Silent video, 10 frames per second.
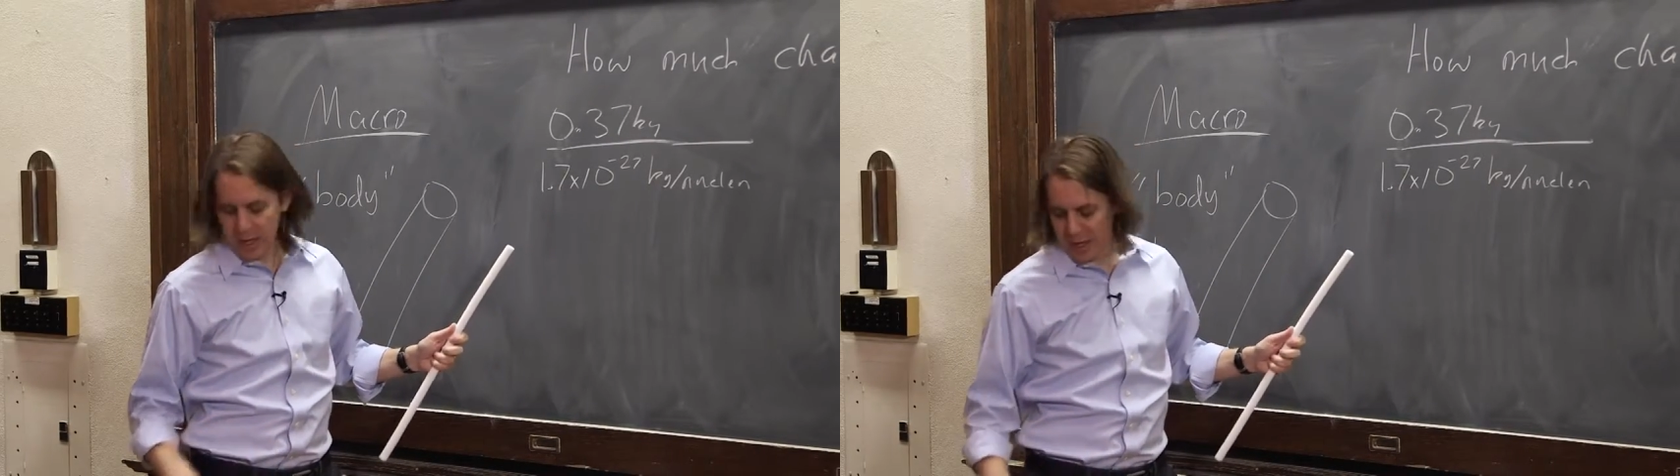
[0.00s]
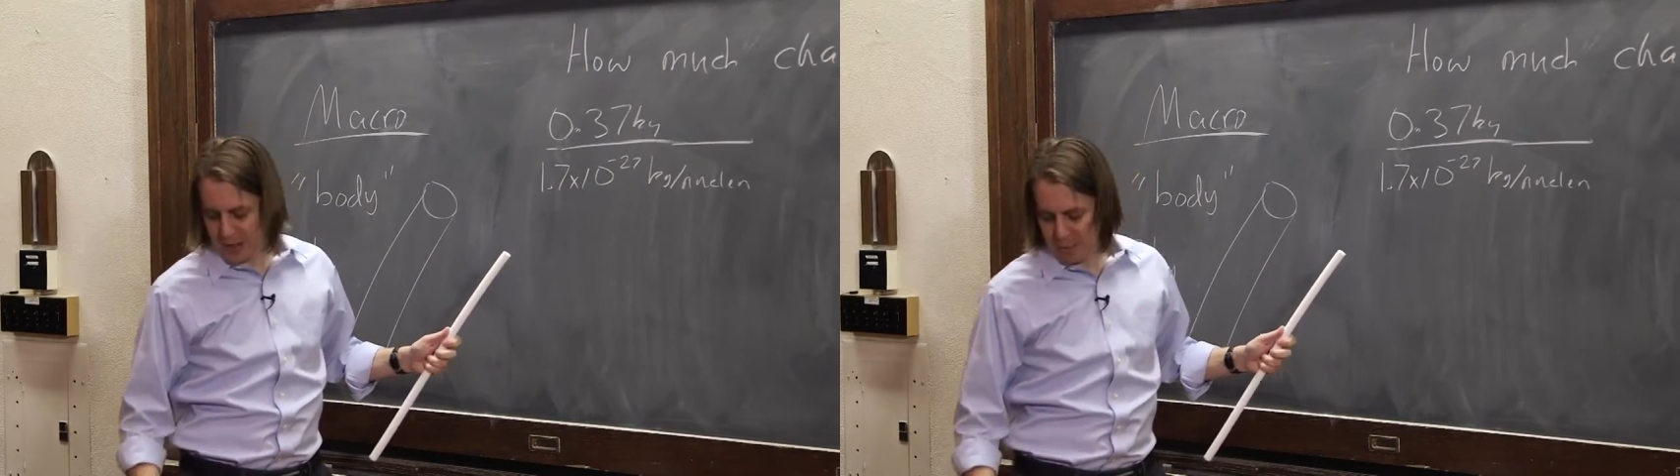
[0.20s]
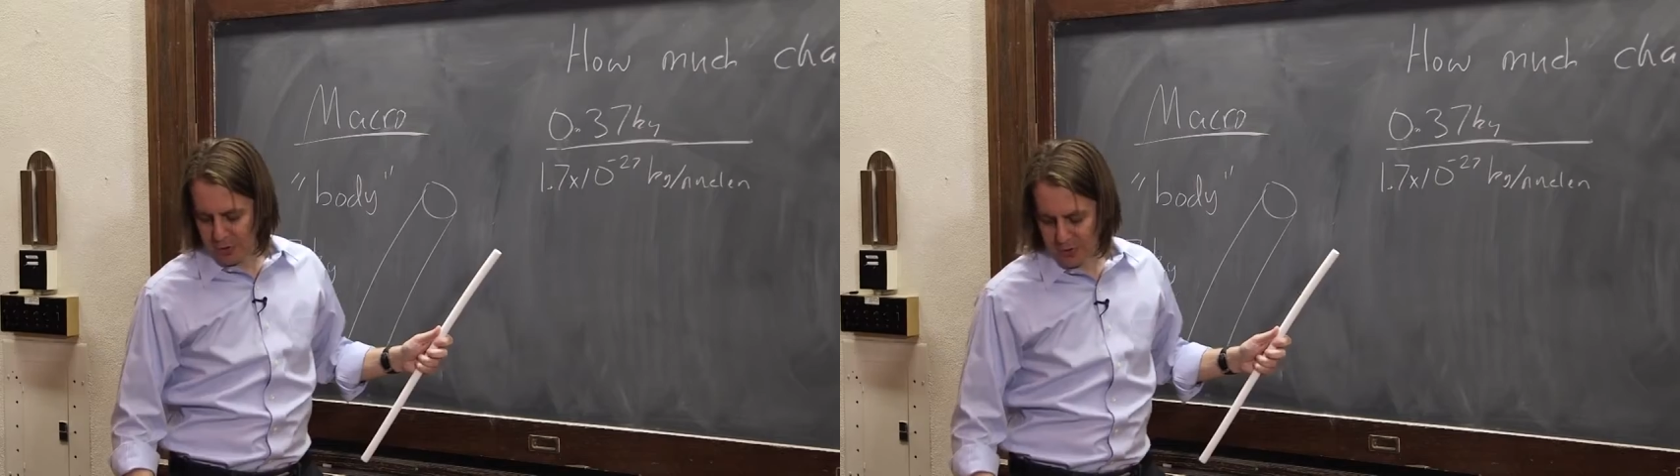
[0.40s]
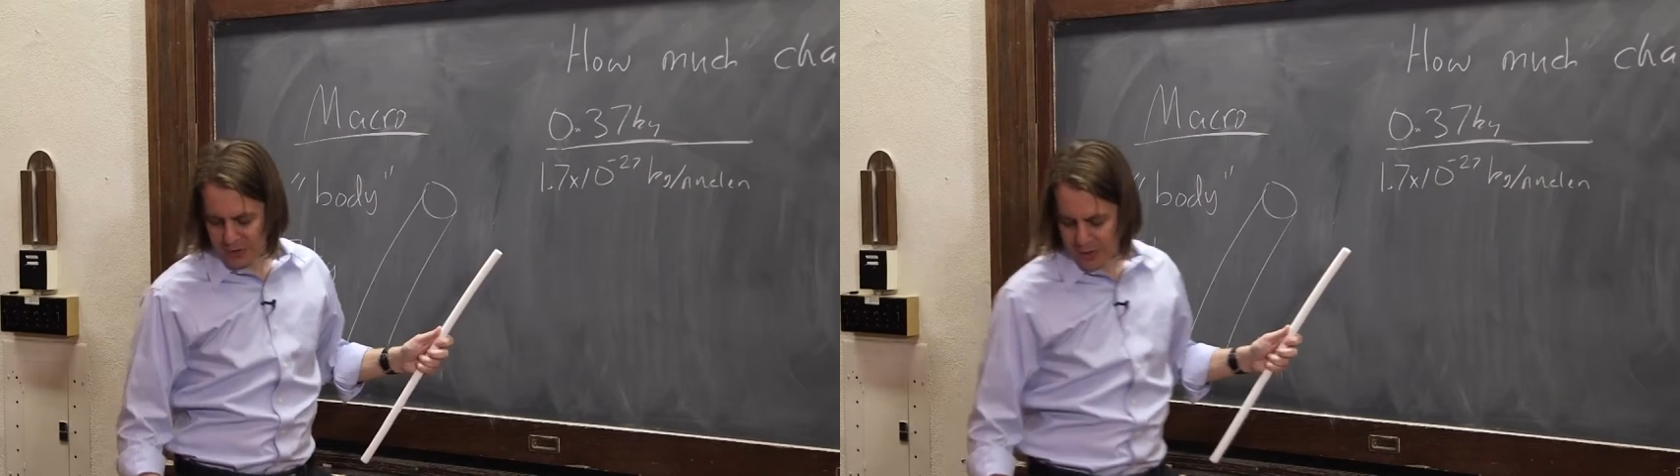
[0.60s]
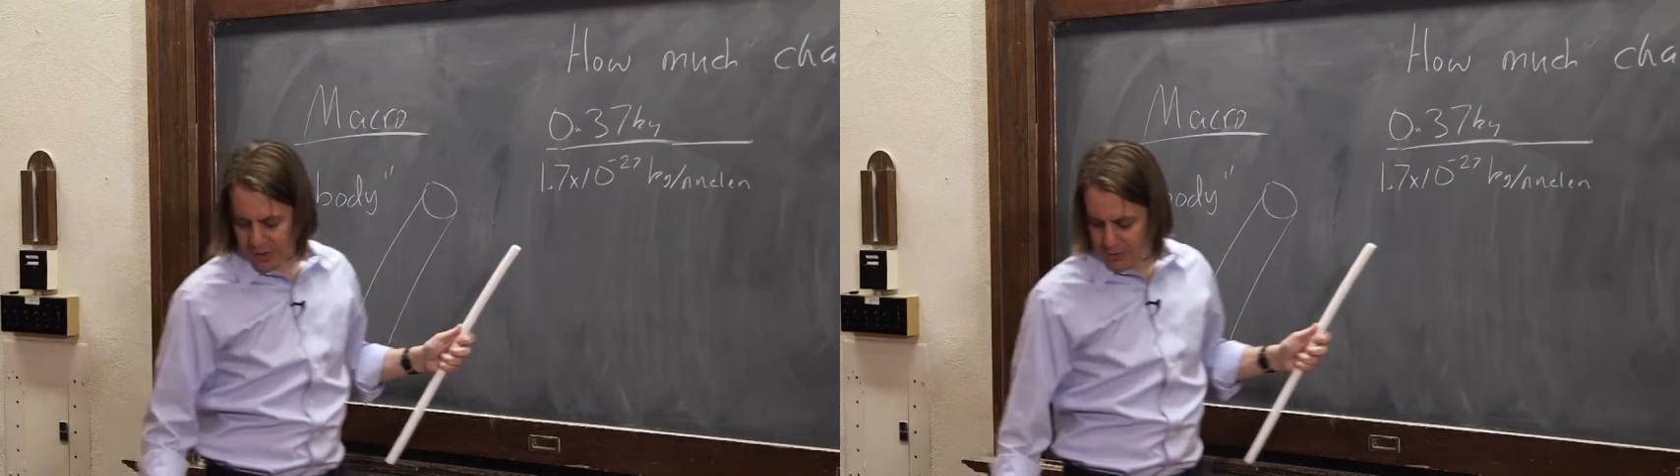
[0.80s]
and you put those
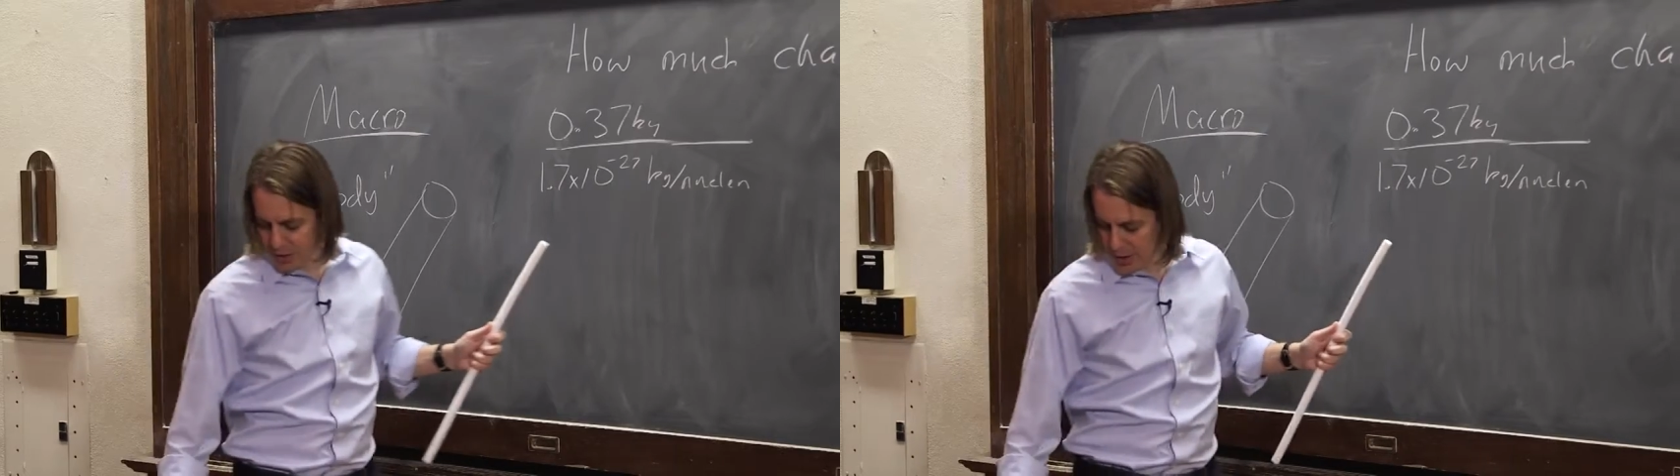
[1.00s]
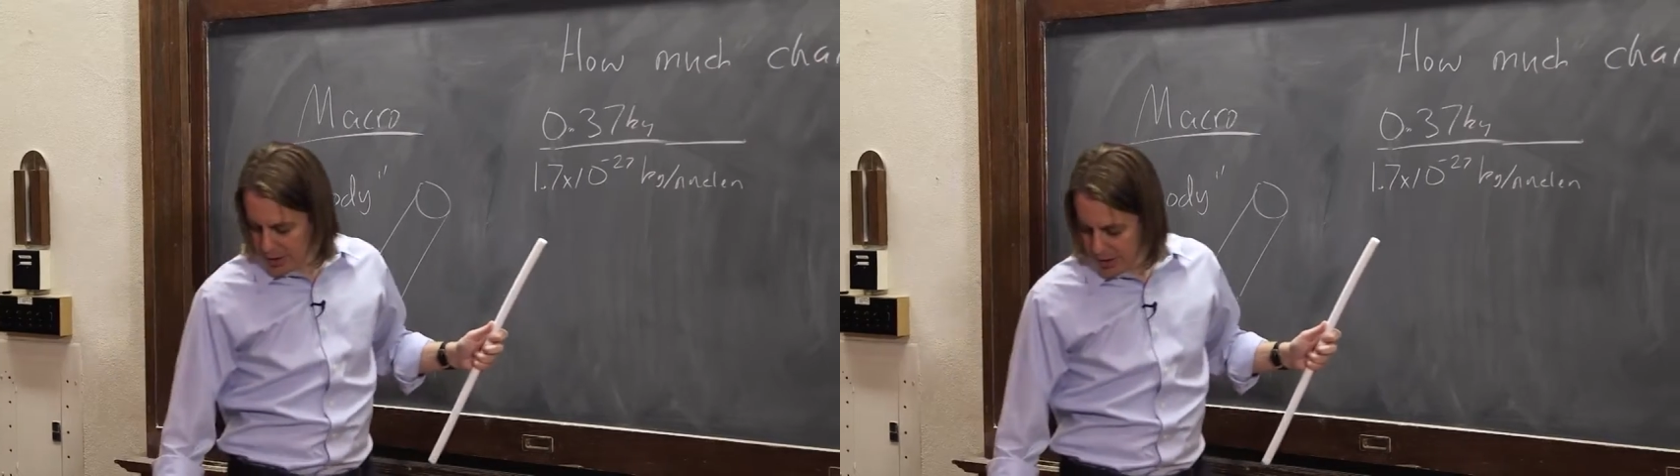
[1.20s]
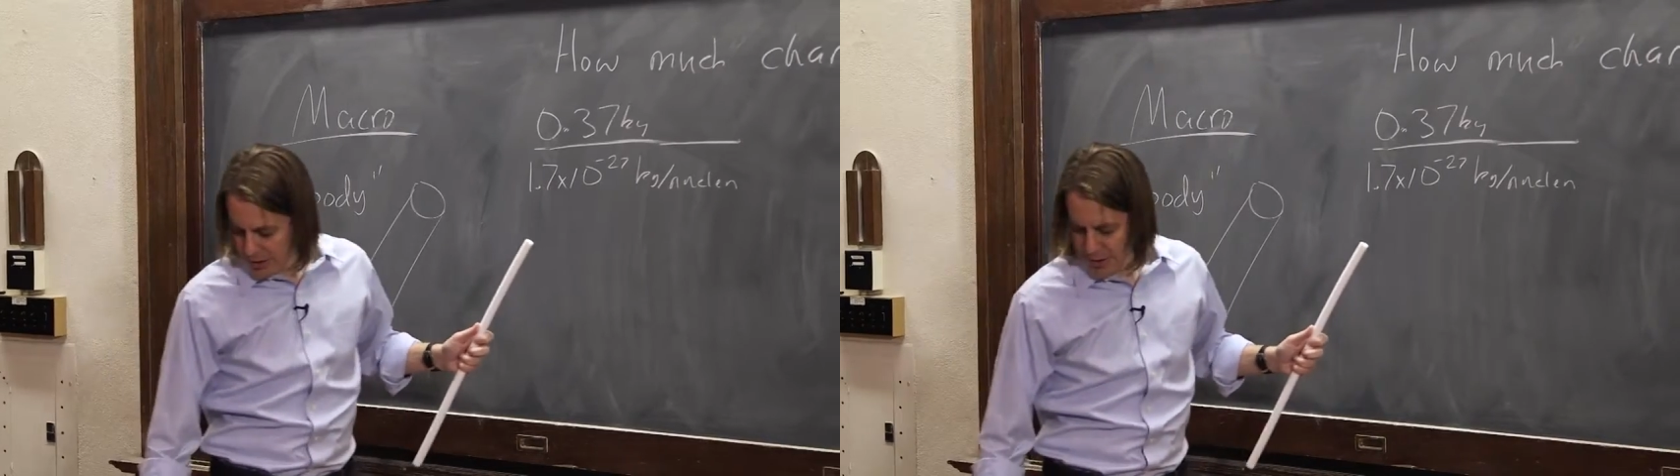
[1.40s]
together, and you